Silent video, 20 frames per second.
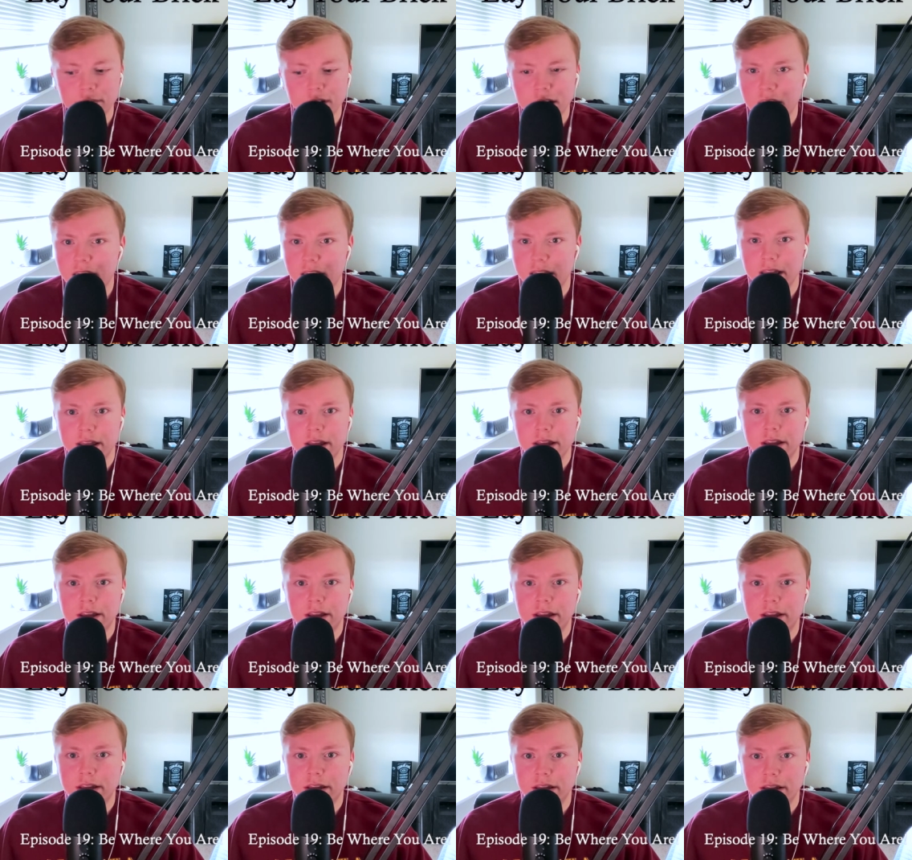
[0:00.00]
hey,
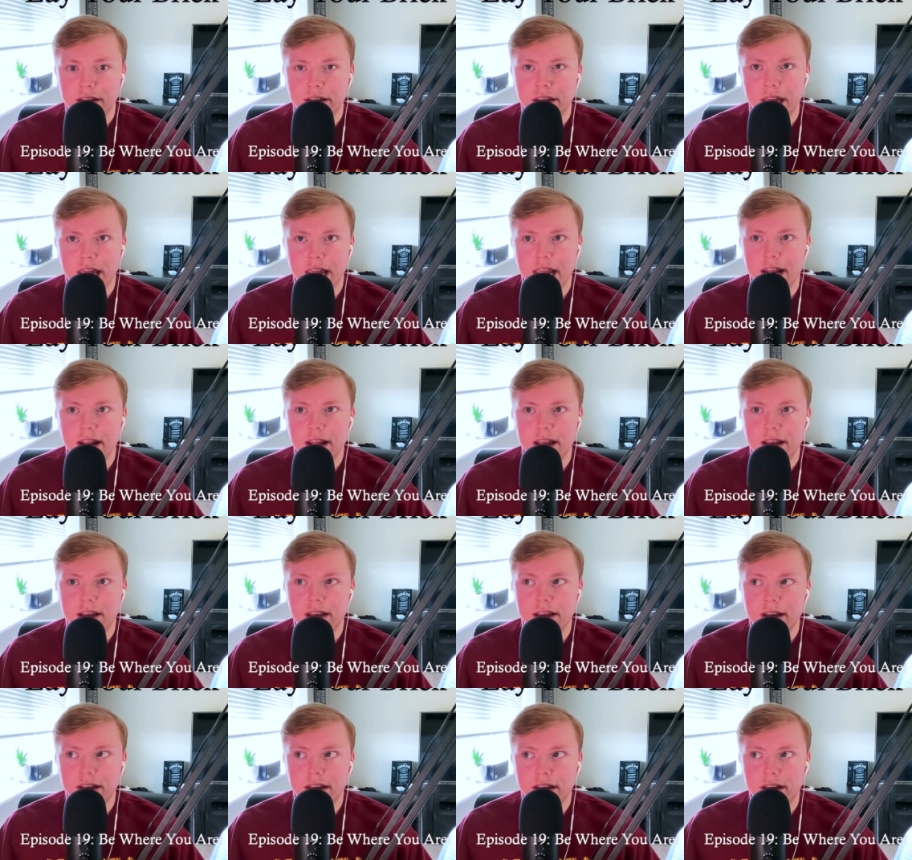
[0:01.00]
it
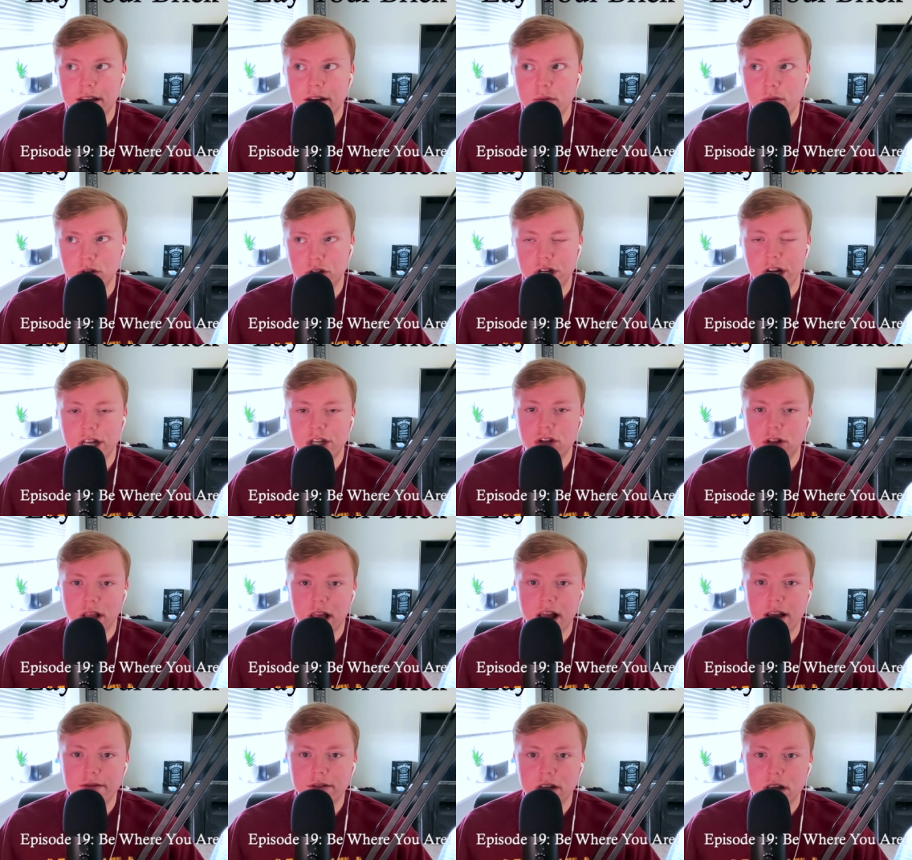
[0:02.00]
will change your
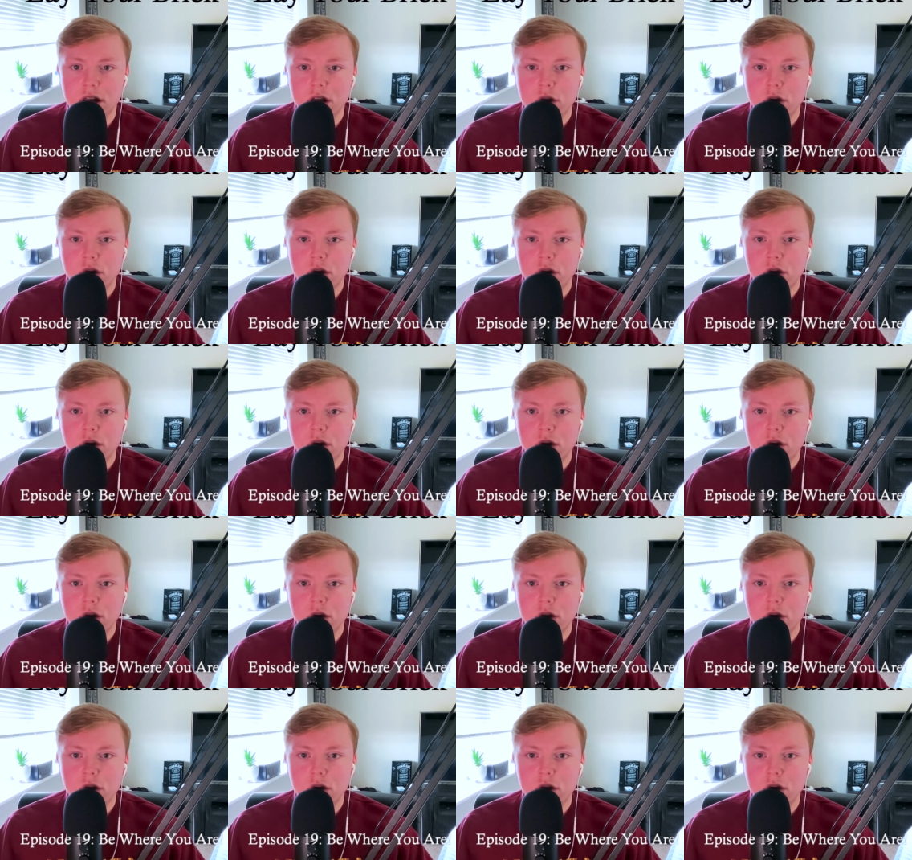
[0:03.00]
lives